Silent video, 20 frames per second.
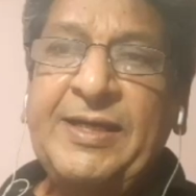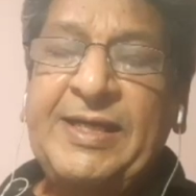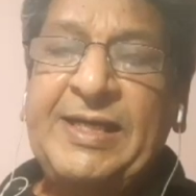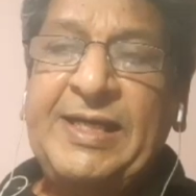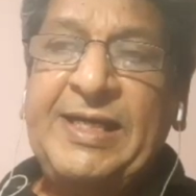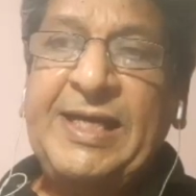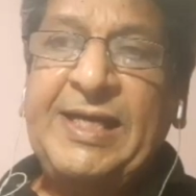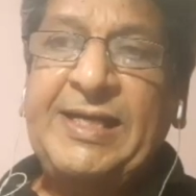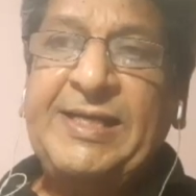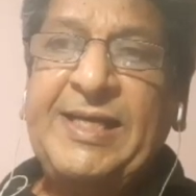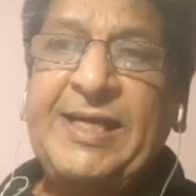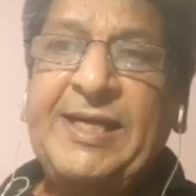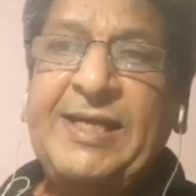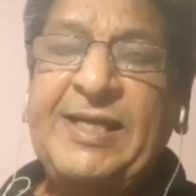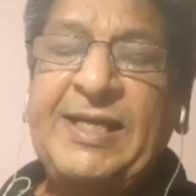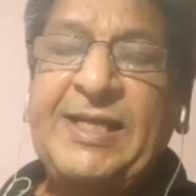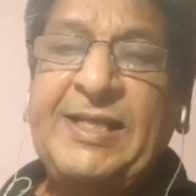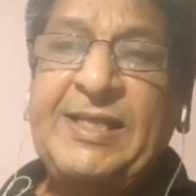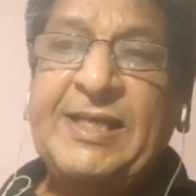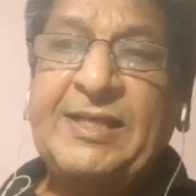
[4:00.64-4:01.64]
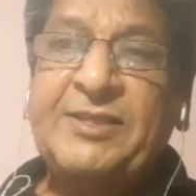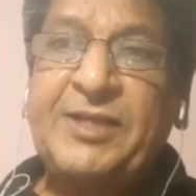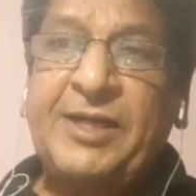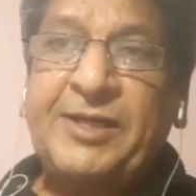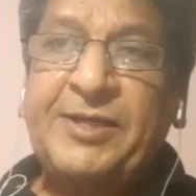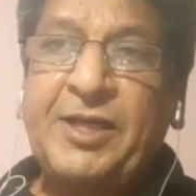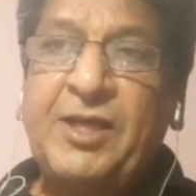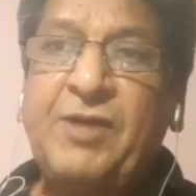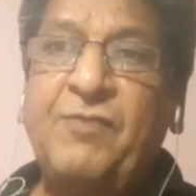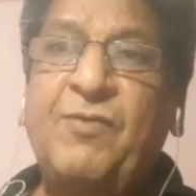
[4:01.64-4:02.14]
created in the
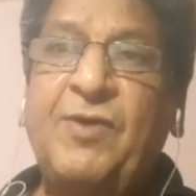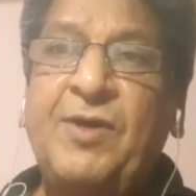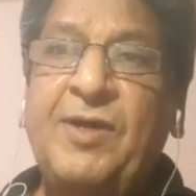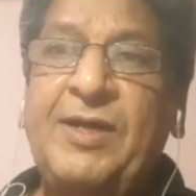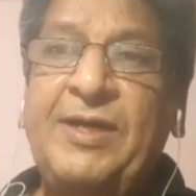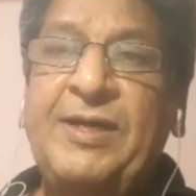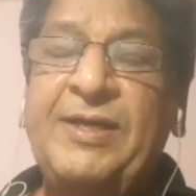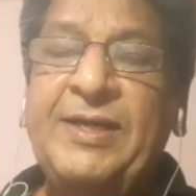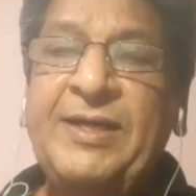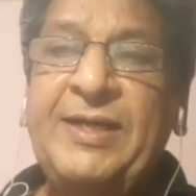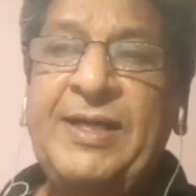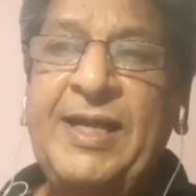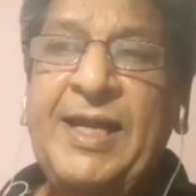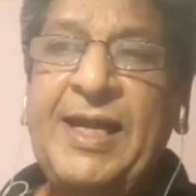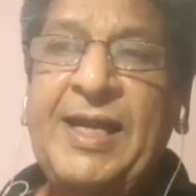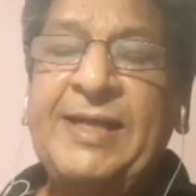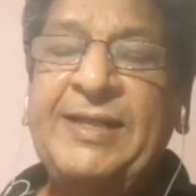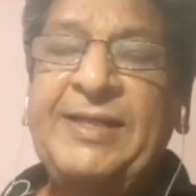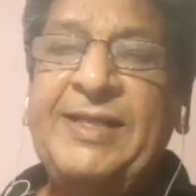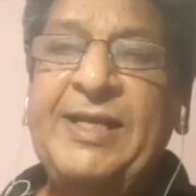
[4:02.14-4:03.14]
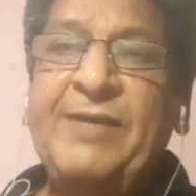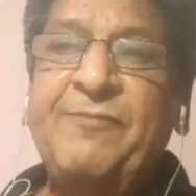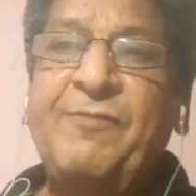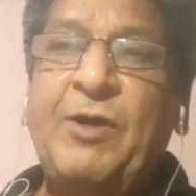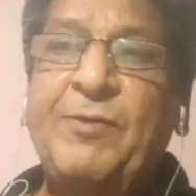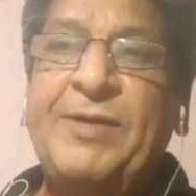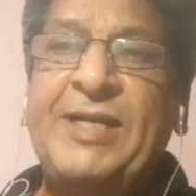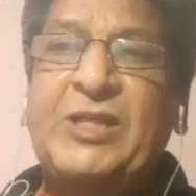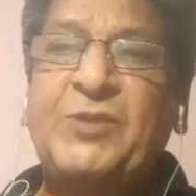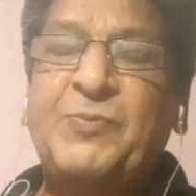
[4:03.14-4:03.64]
subtle world, and they
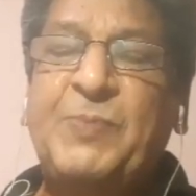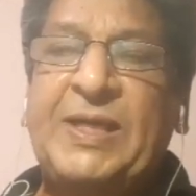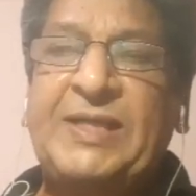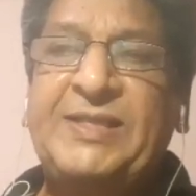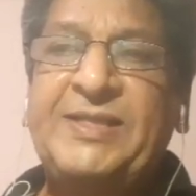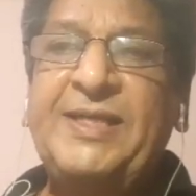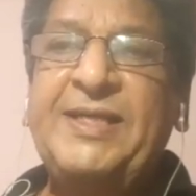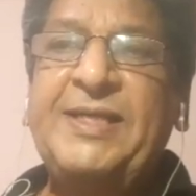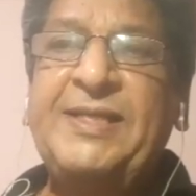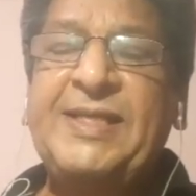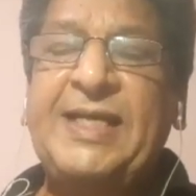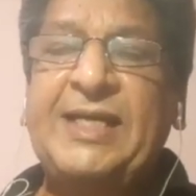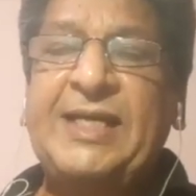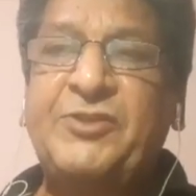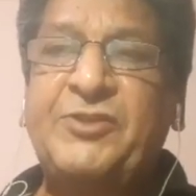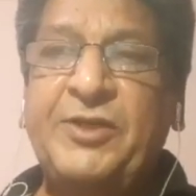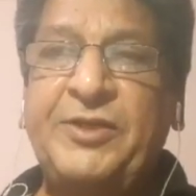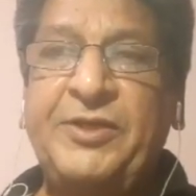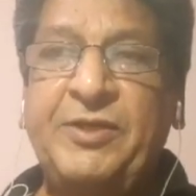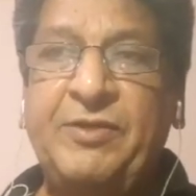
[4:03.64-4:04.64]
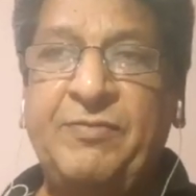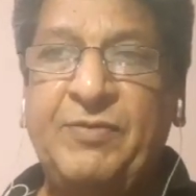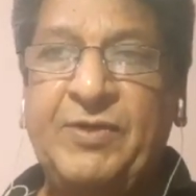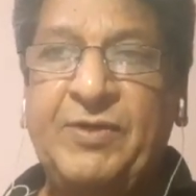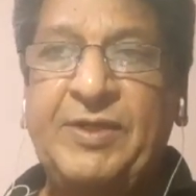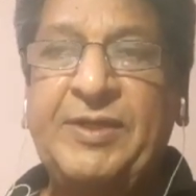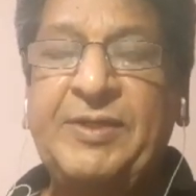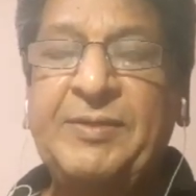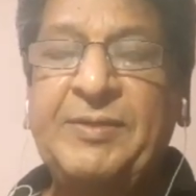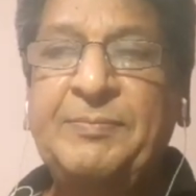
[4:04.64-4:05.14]
found expression in the external
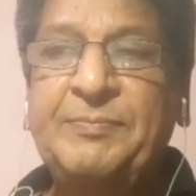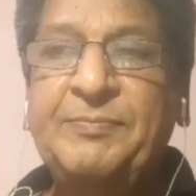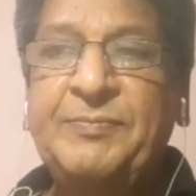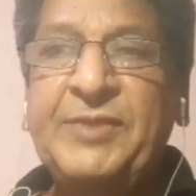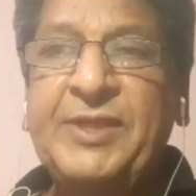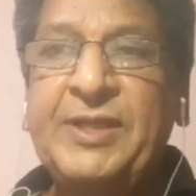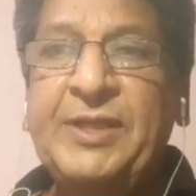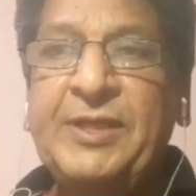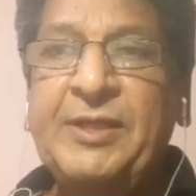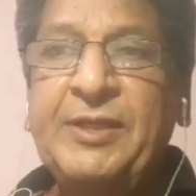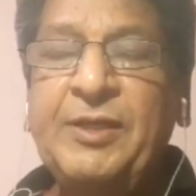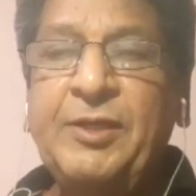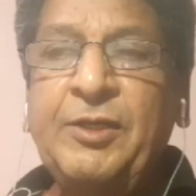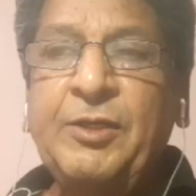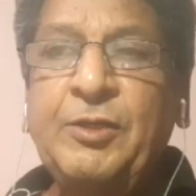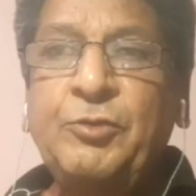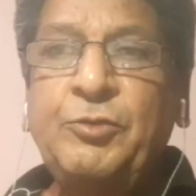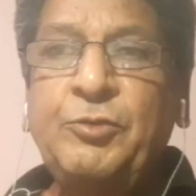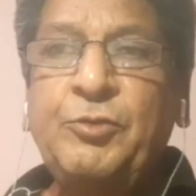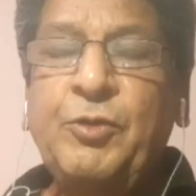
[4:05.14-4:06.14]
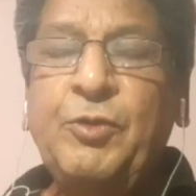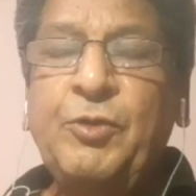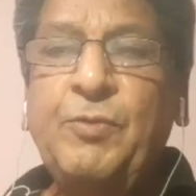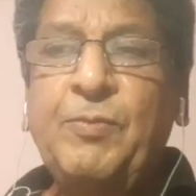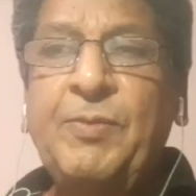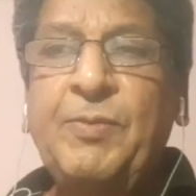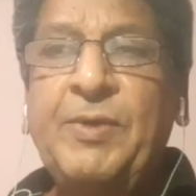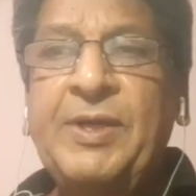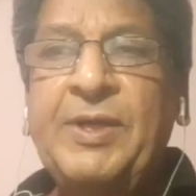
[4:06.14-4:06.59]
world. So